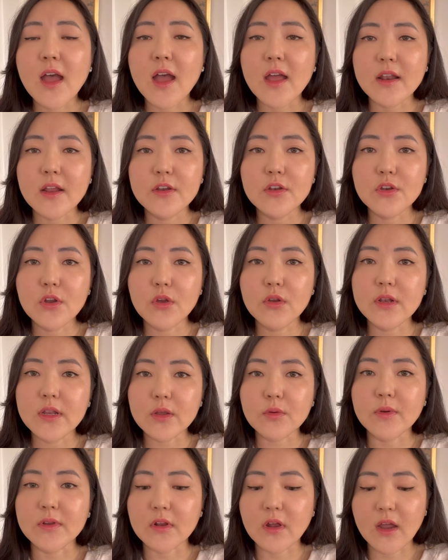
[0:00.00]
And I know
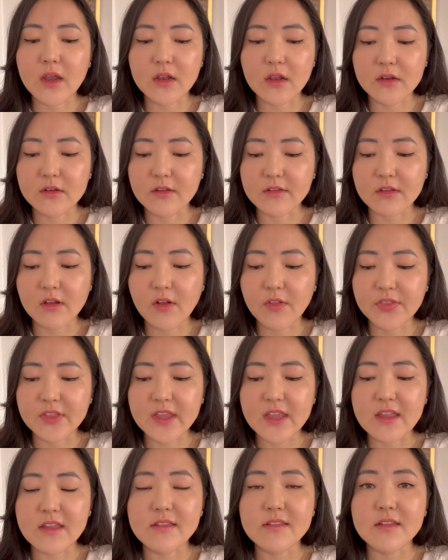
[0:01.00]
liquid eyeliners aren't
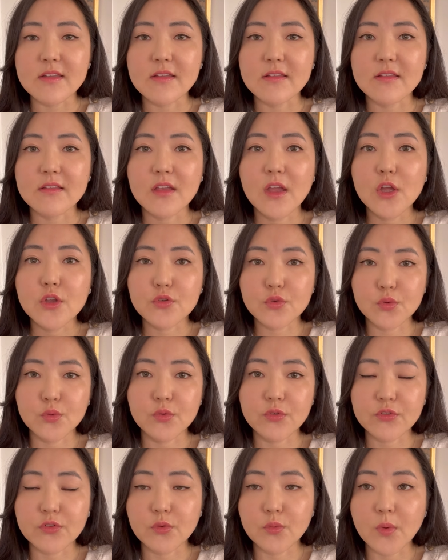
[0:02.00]
the easiest
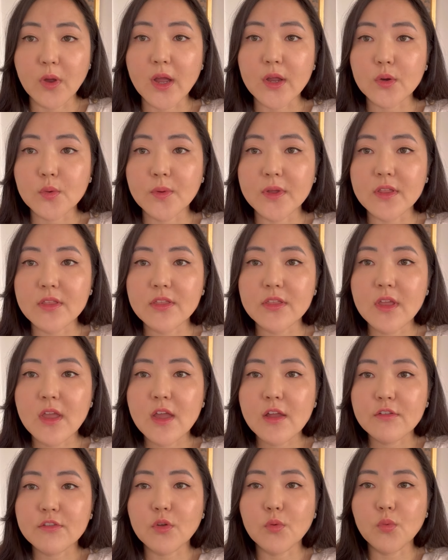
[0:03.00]
tools to work with.
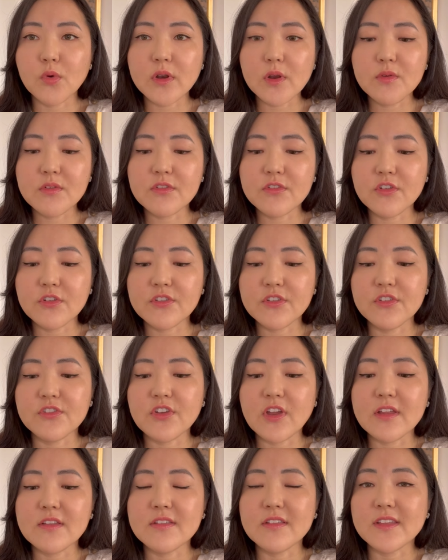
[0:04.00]
So what I would just
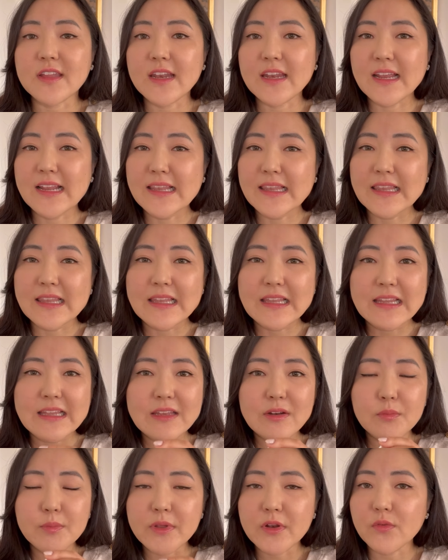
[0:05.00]
suggest is getting a
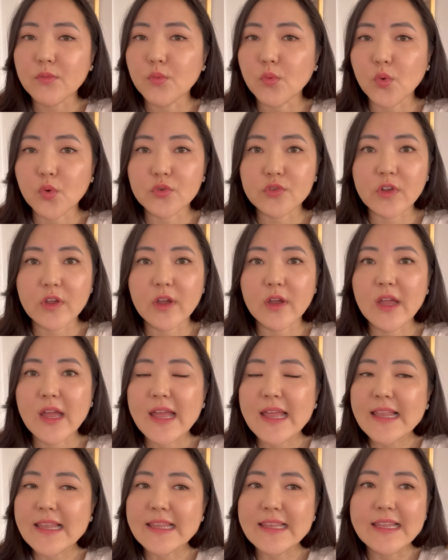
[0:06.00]
little bit of water, a
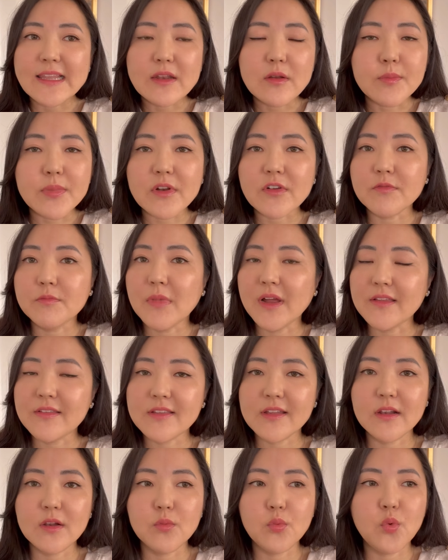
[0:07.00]
little bit of
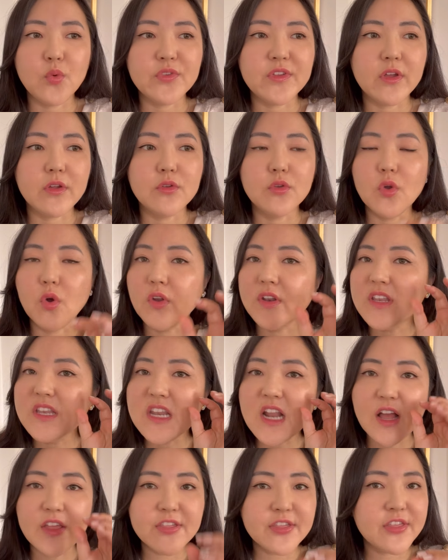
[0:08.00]
micellar water,
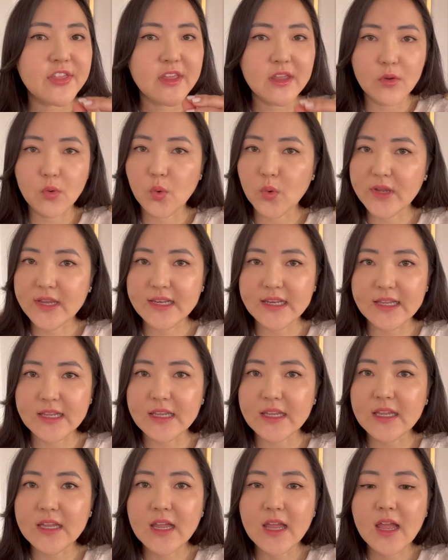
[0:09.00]
nothing
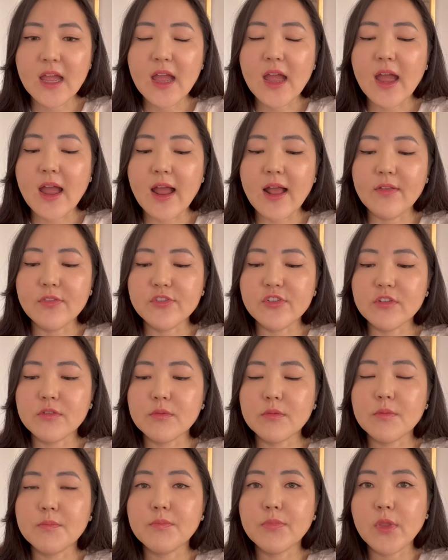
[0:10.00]
oily, and just
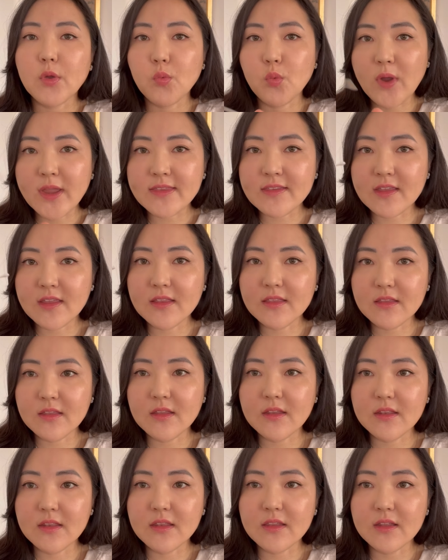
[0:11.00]
wetting
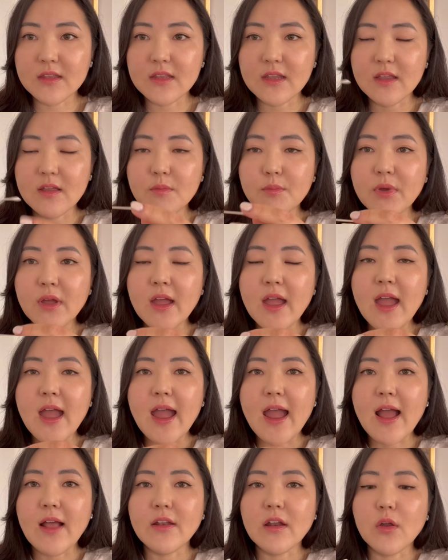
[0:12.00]
the nib.
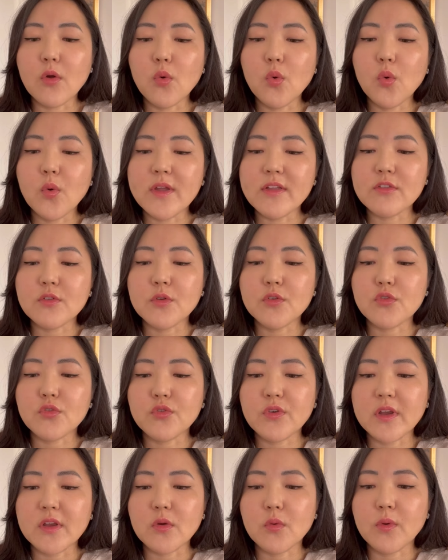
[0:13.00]
And I always do a
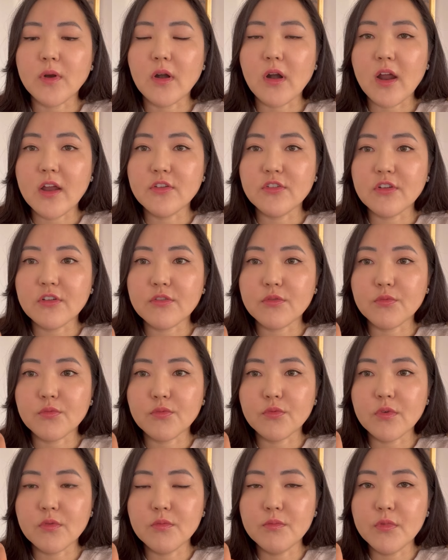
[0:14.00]
trick where I just
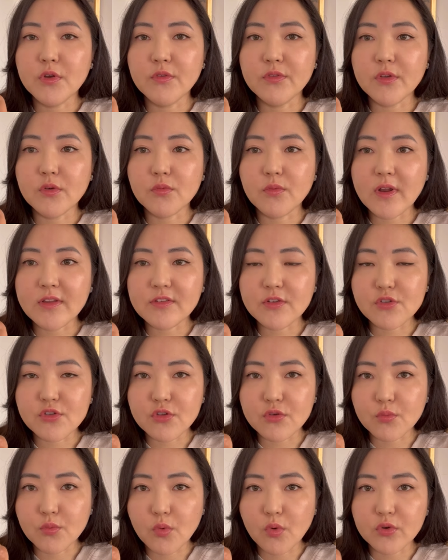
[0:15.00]
remove the
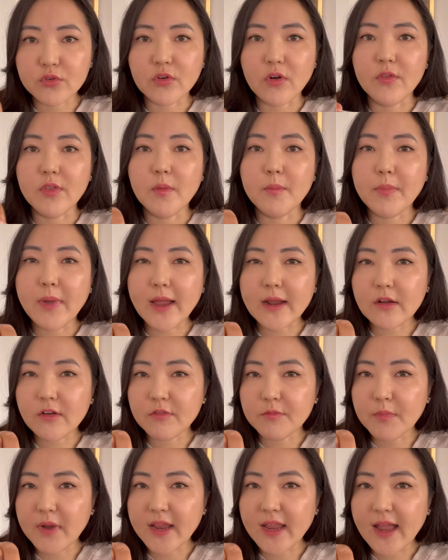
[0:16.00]
residue water on the back
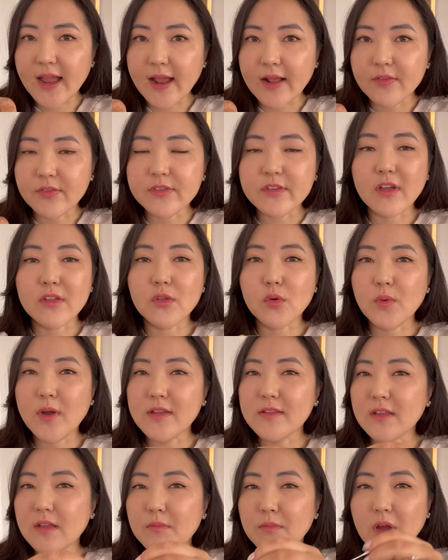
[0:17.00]
of my hand.
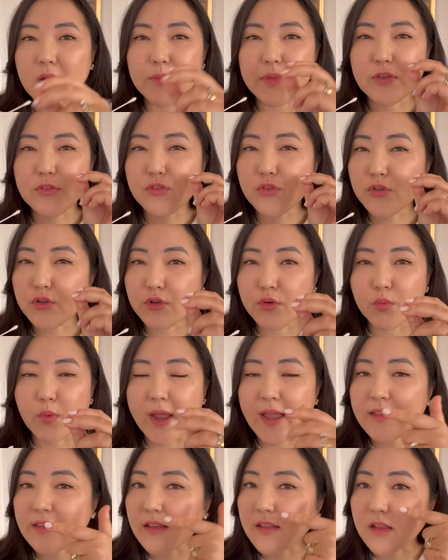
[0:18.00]
Otherwise, it might be too
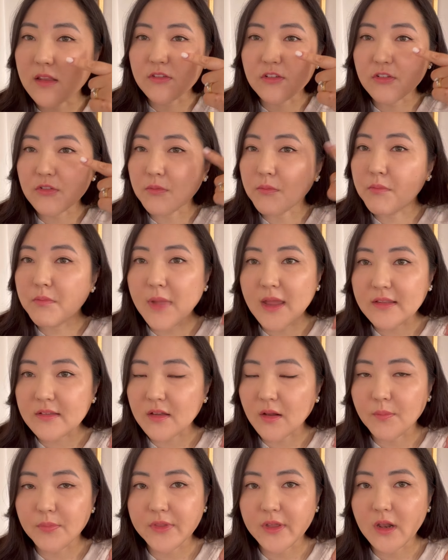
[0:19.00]
wet and just mess
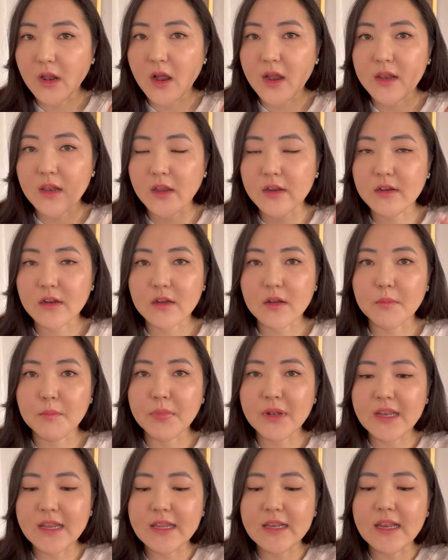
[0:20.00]
up the eyeliner
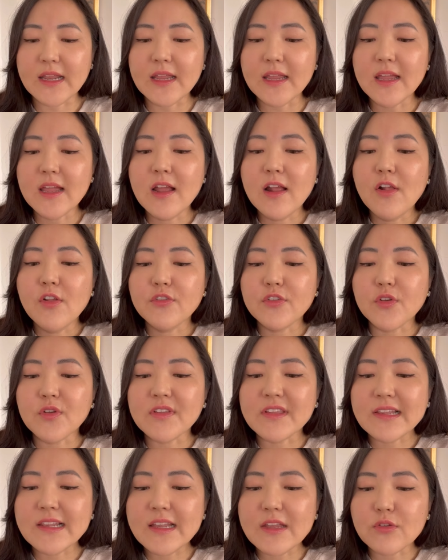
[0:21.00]
completely. So
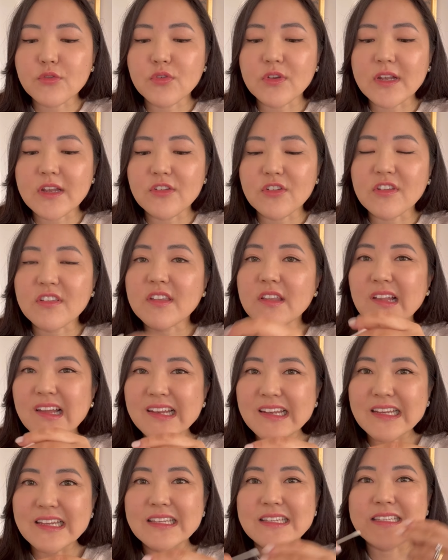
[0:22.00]
it's literally just
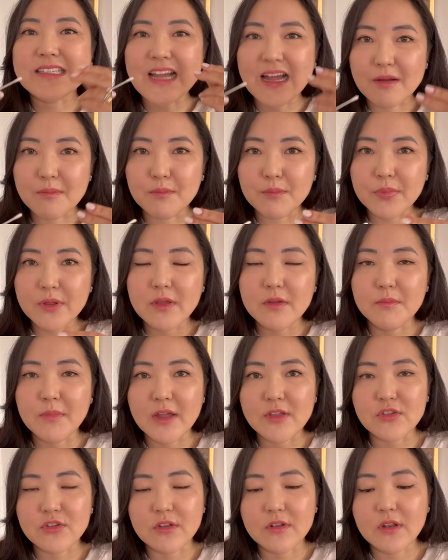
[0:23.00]
slightly damp,
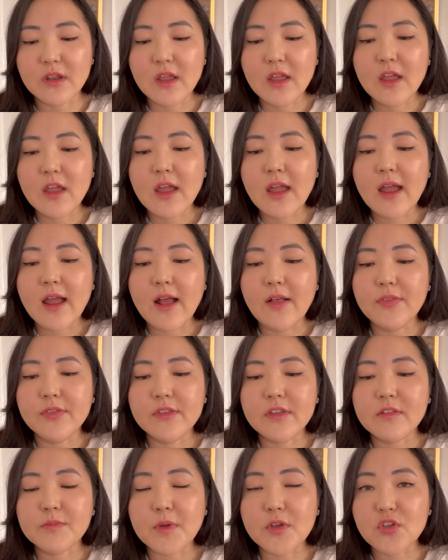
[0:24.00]
imagine. And
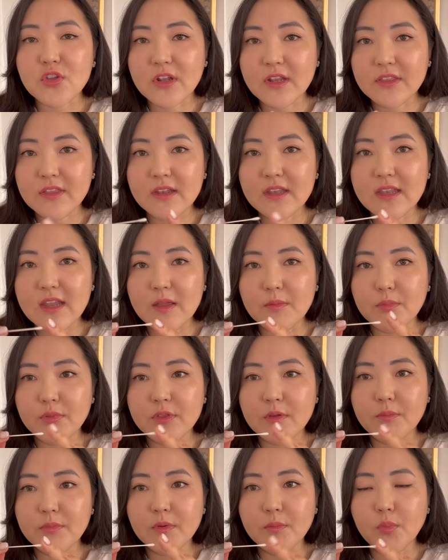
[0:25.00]
especially the
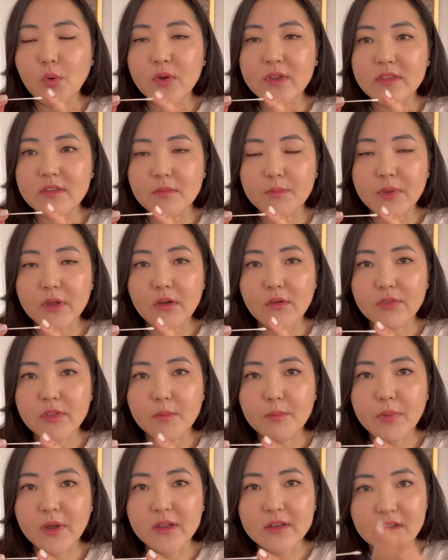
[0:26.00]
nib, the pointy bit of the
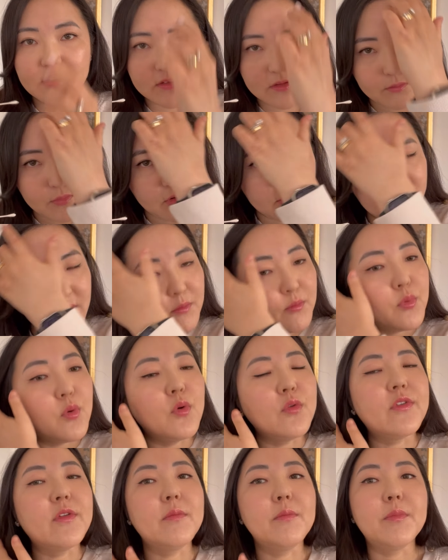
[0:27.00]
bud is the most
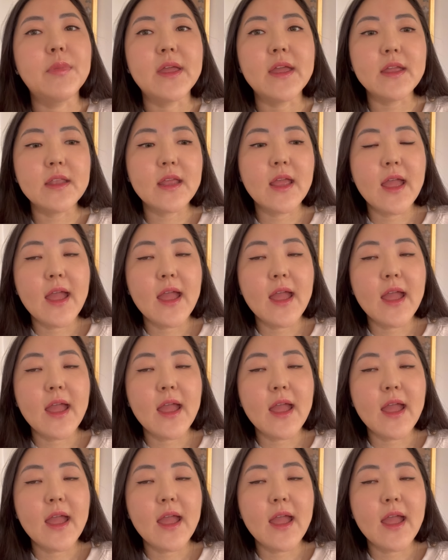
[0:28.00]
important bit.